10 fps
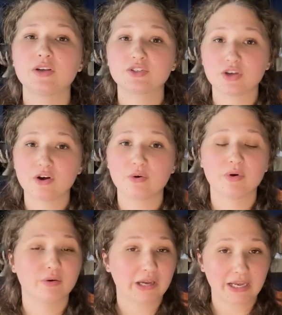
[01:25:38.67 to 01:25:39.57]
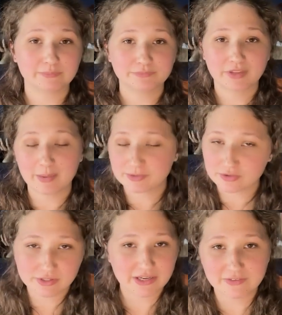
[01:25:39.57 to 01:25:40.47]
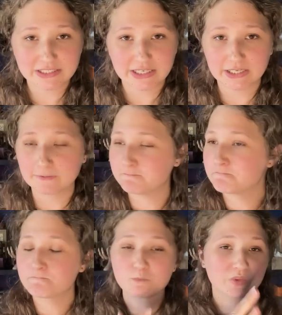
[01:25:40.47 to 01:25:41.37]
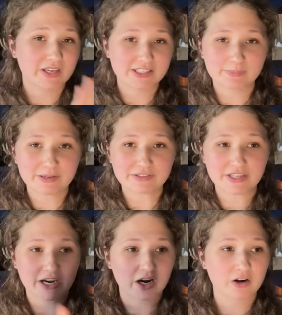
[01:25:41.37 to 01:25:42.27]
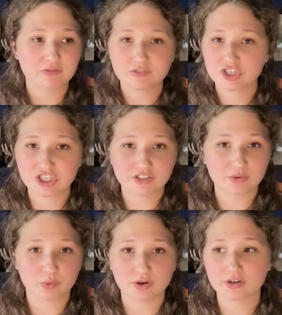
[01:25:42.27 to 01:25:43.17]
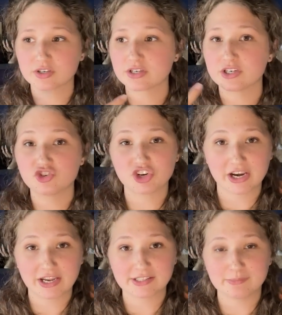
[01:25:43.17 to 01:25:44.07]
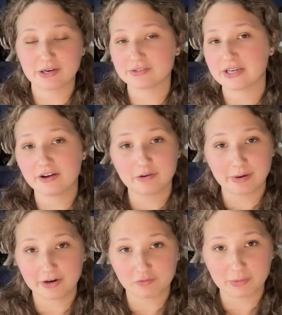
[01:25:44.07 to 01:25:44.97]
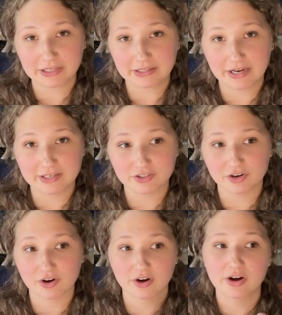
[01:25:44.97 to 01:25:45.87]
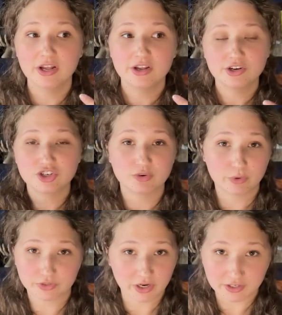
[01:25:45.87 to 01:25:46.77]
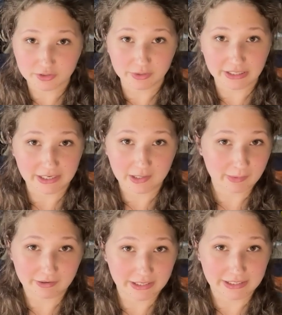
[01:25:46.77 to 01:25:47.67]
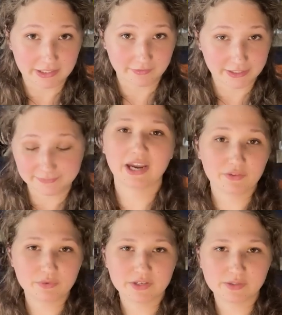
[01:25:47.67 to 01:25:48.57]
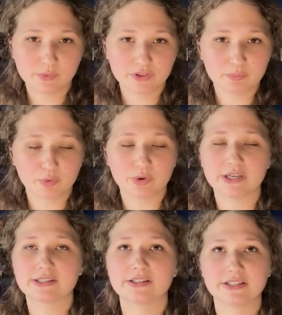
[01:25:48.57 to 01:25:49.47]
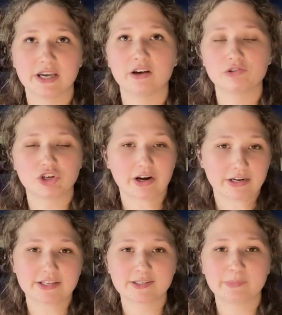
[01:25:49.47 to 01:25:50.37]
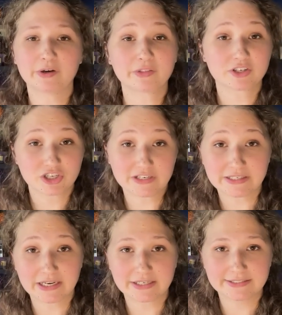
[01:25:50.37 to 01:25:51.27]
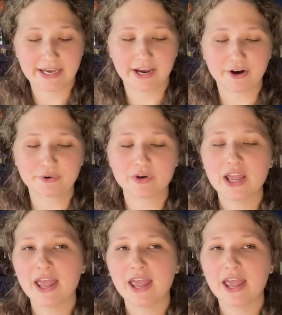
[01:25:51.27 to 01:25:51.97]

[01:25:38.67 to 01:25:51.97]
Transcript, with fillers: So, okay, episode 17, Isobel's there, she's the worst. Jenna has a meltdown about everybody lying to her she won't talk to Elena about any of it. Katherine doesn't want the boys to tell John and Isobel that she stayed in town,